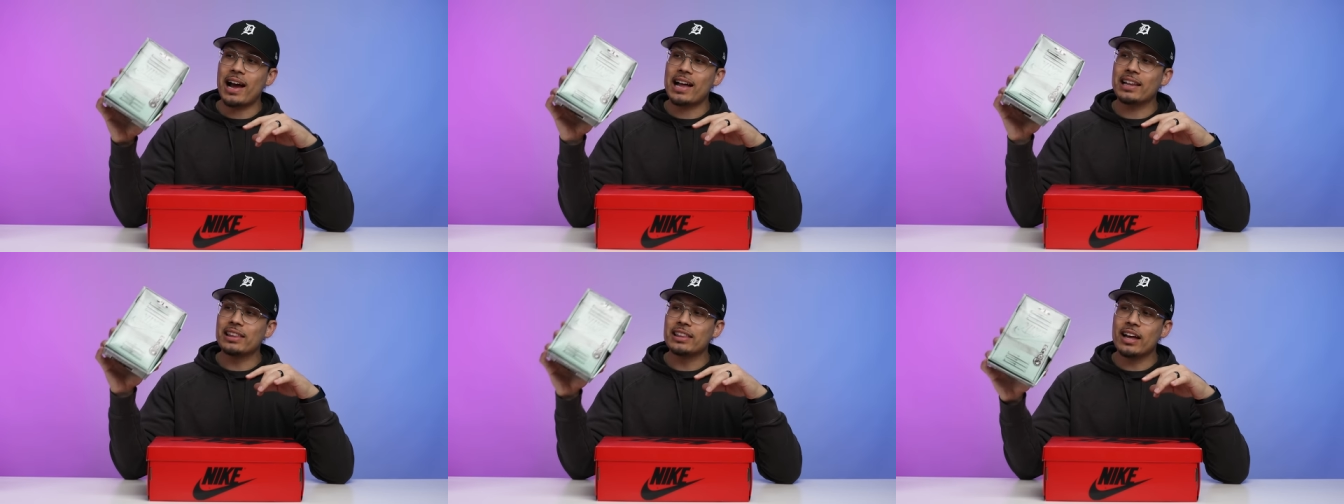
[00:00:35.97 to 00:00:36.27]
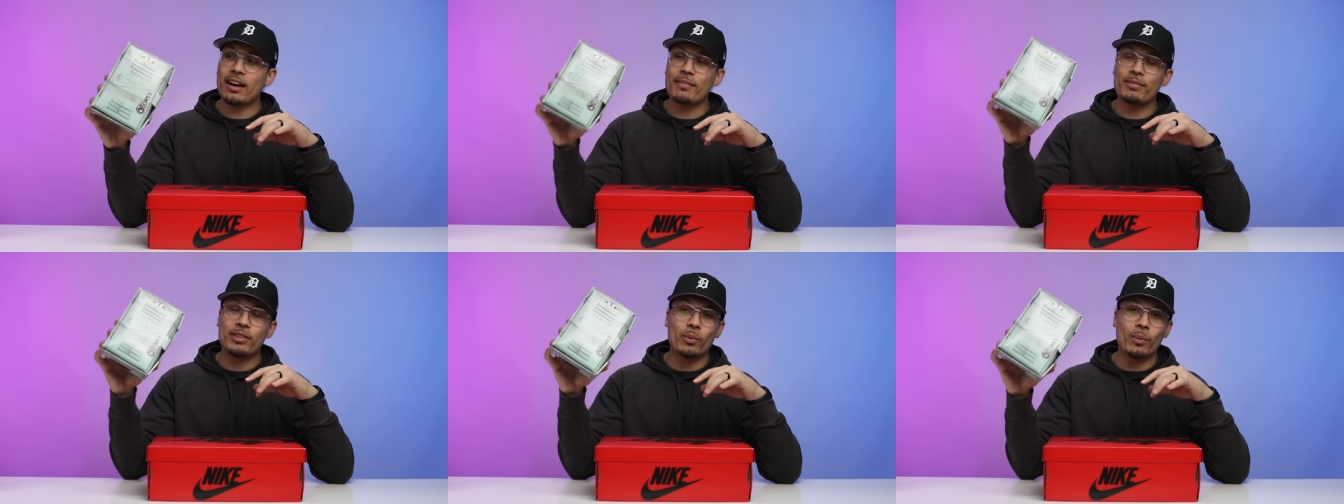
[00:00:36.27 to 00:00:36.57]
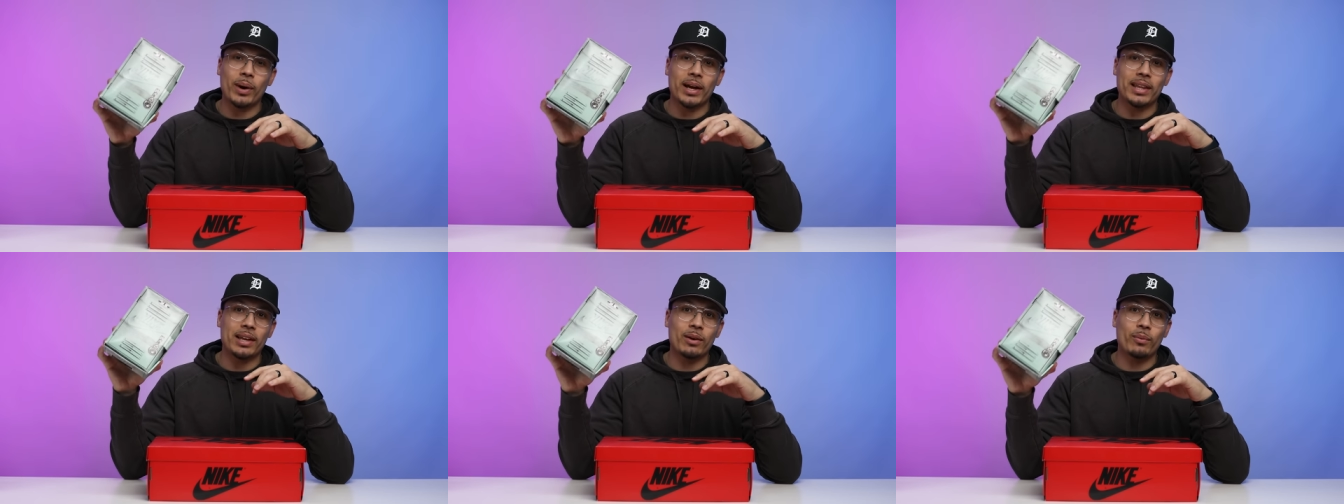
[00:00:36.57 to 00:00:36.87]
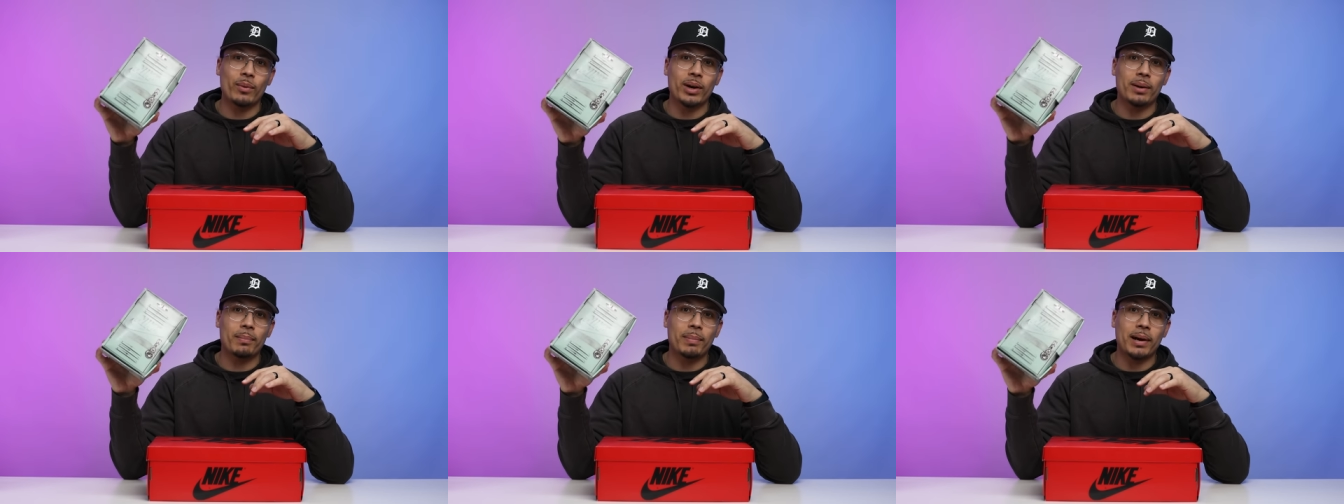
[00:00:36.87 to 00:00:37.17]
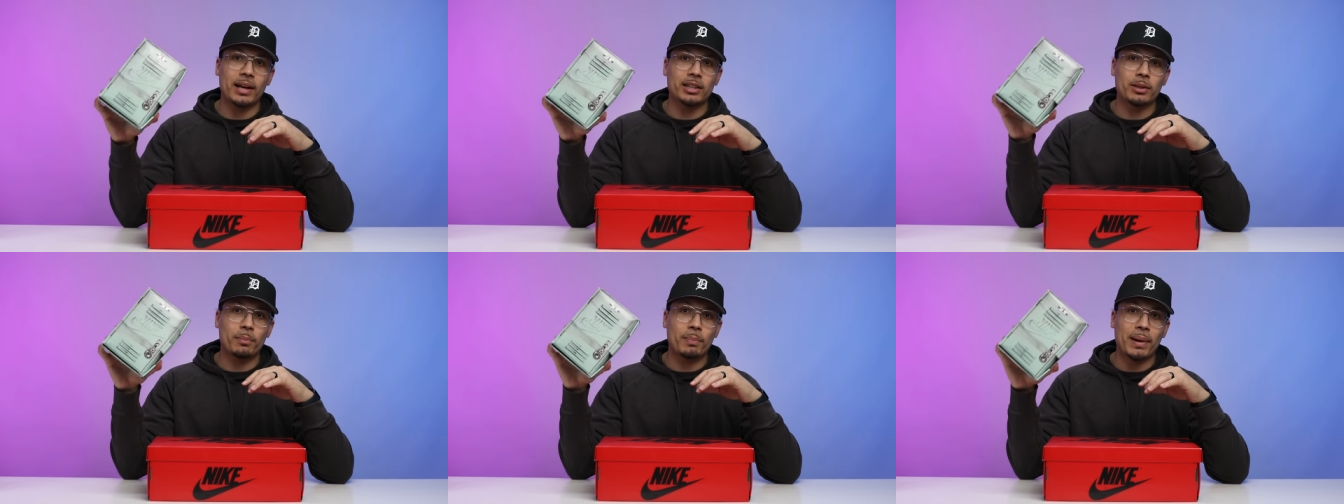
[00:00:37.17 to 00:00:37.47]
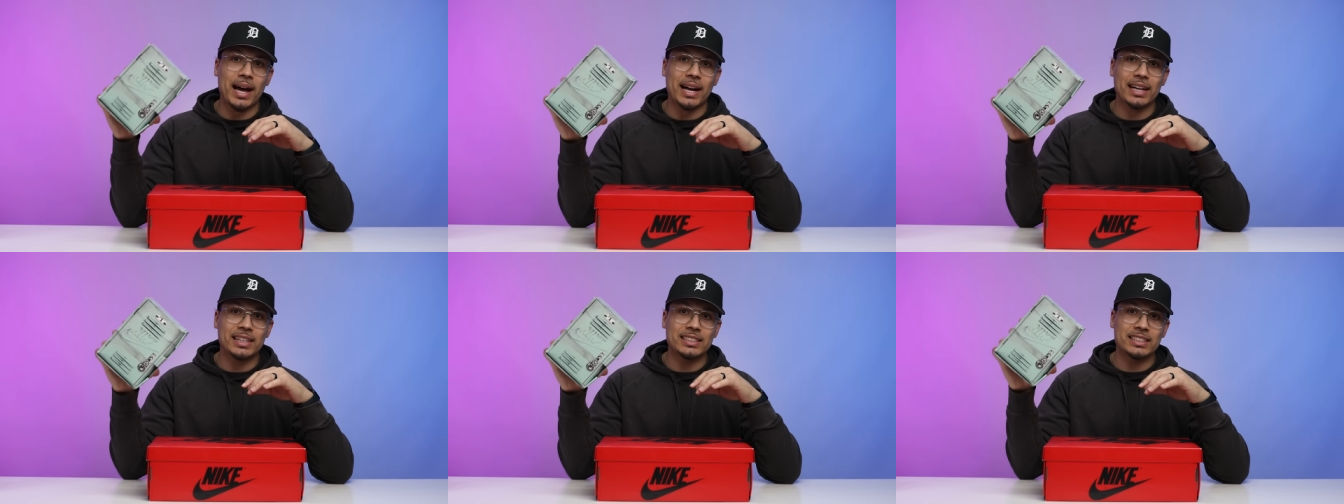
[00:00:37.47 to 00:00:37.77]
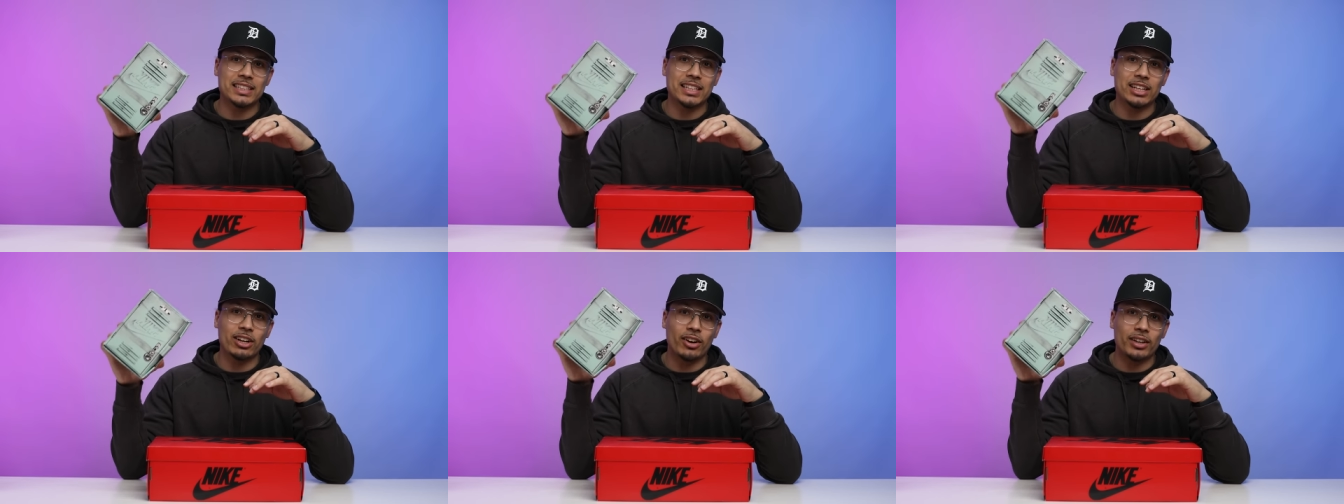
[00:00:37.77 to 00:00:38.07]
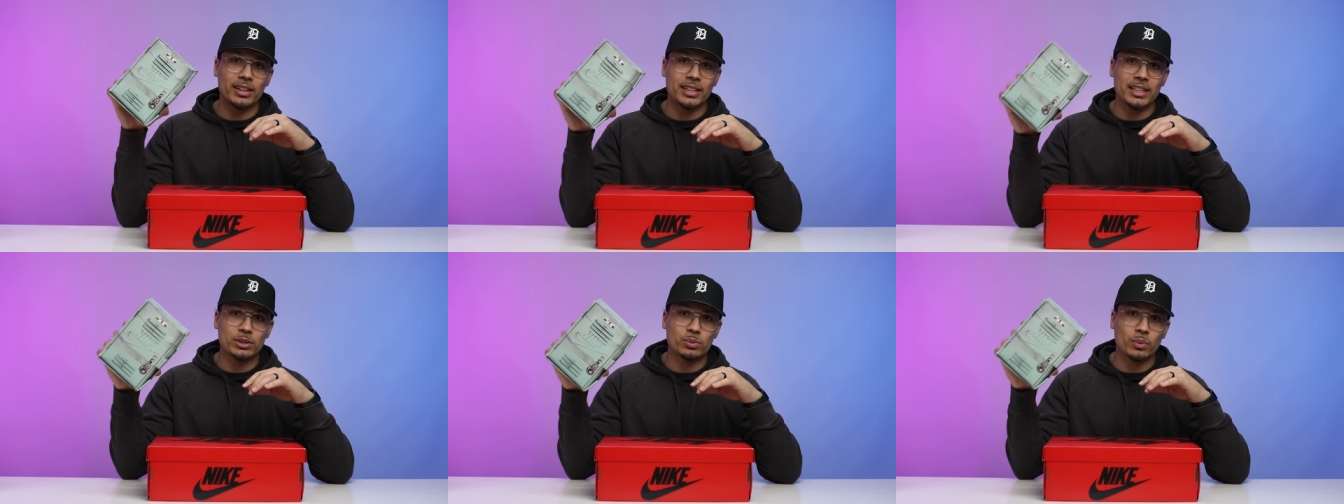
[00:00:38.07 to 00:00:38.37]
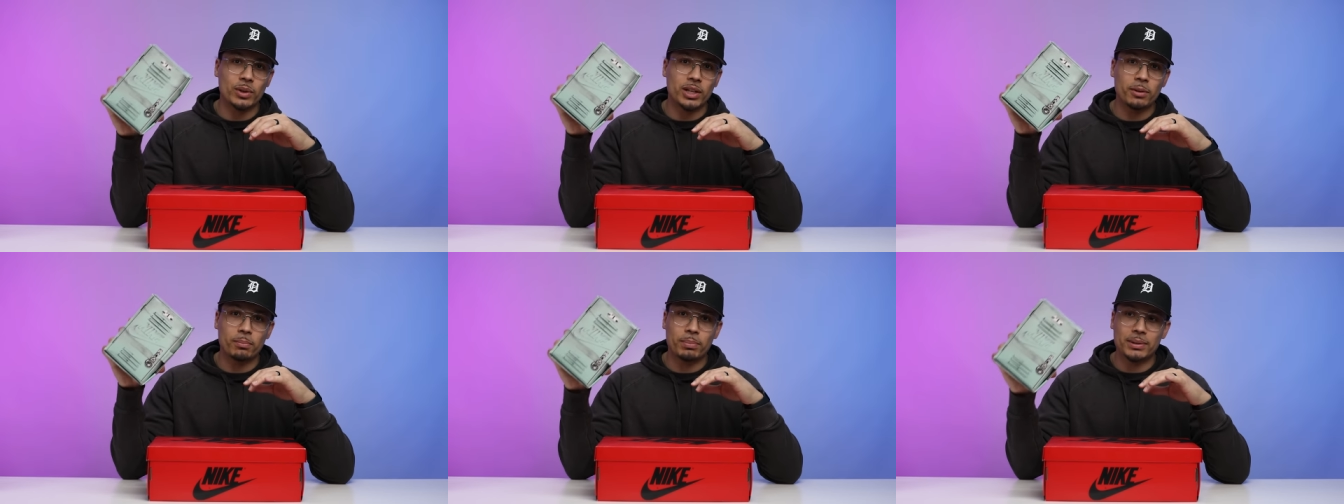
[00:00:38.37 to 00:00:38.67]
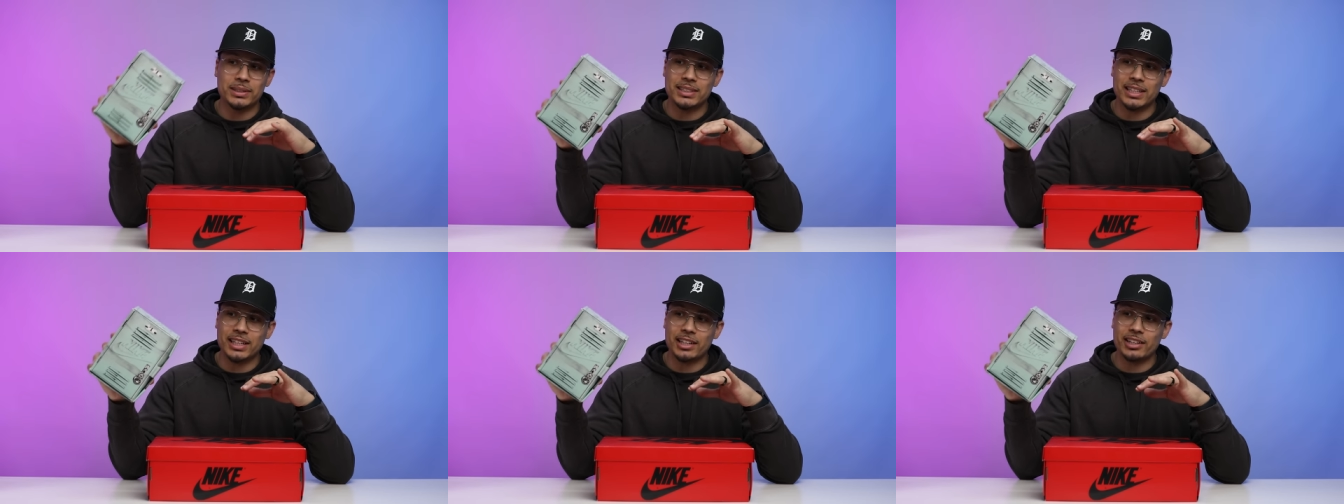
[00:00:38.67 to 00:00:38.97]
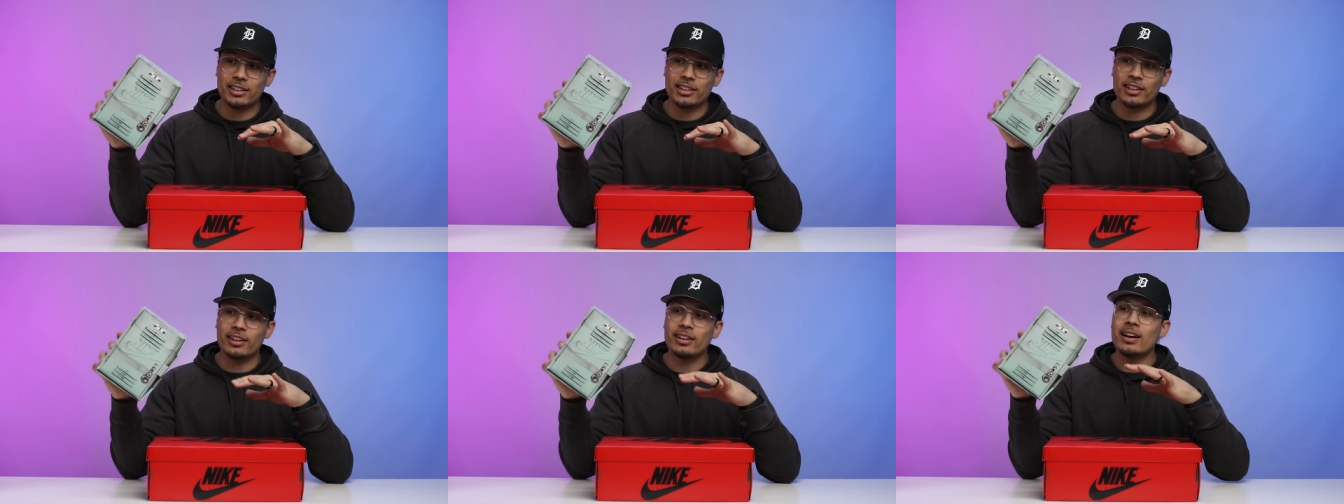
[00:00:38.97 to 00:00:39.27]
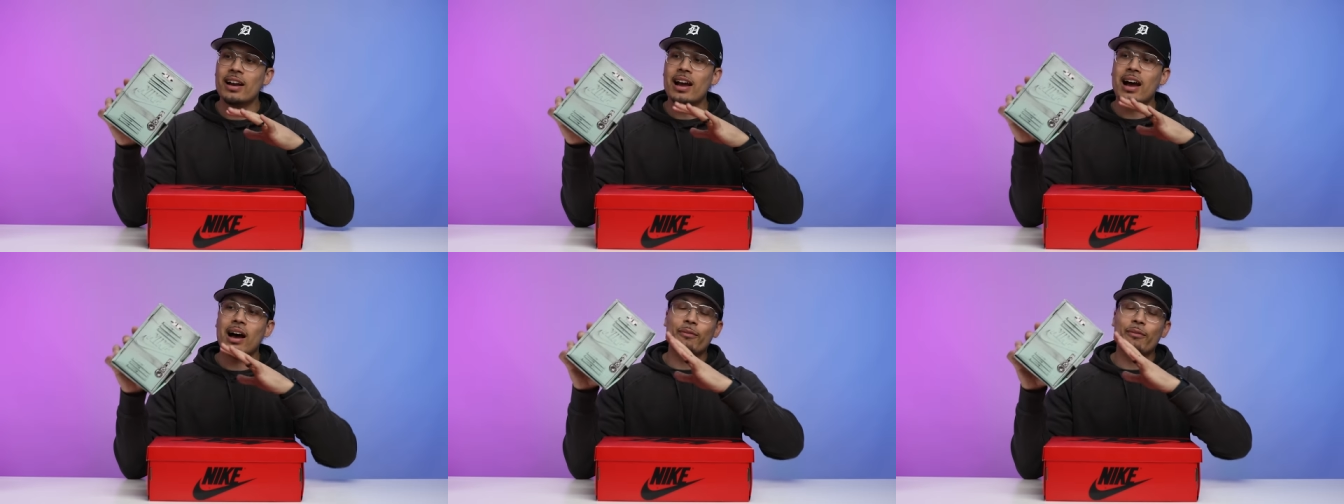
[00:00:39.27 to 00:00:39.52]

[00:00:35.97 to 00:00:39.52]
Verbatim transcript: I love the way they went about the packaging on this one in particular.